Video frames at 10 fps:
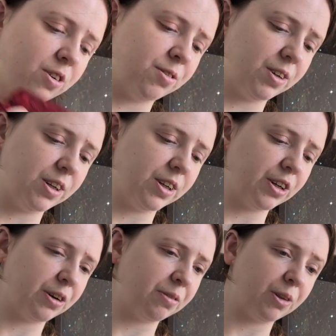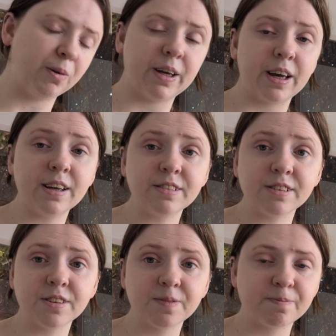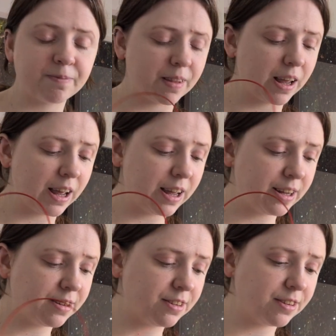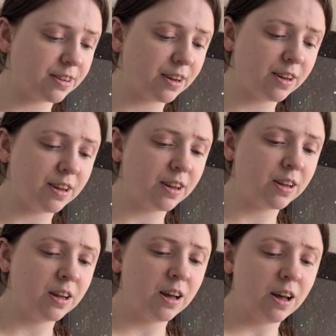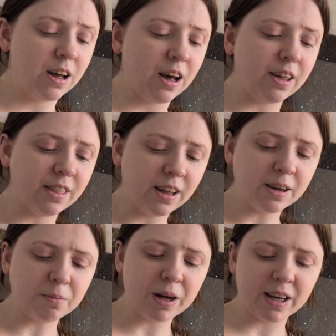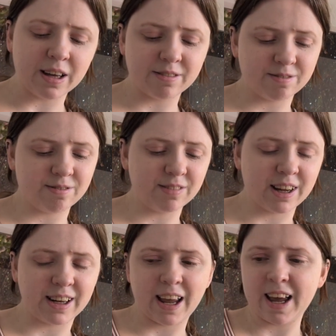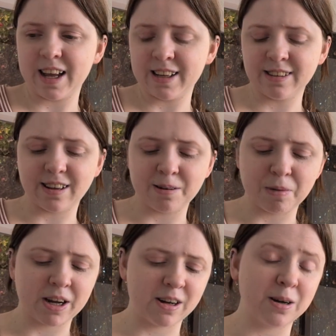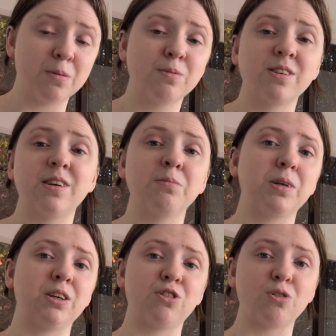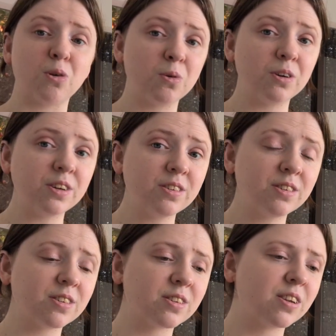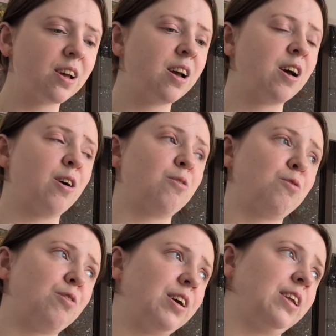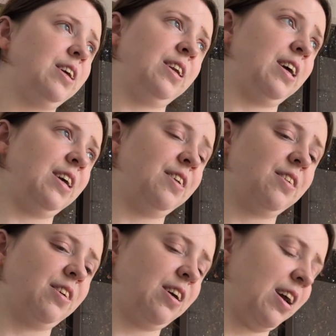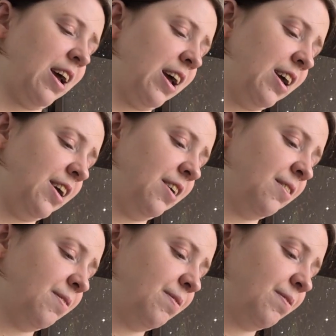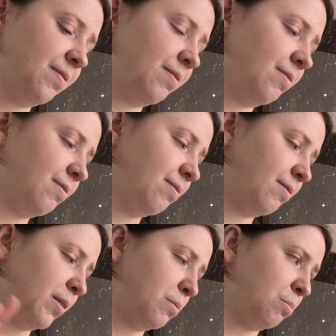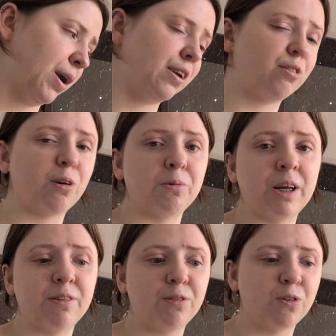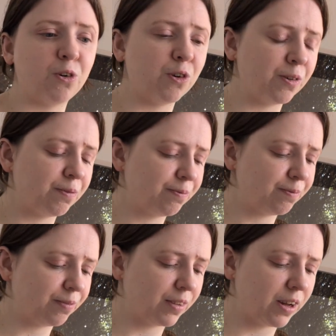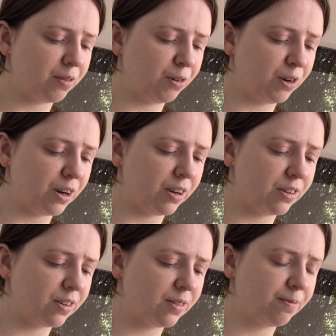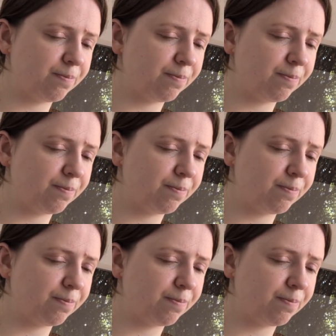of knitting over the weekend, and I think my hands and my arms and my shoulders really need a break from it for a few days.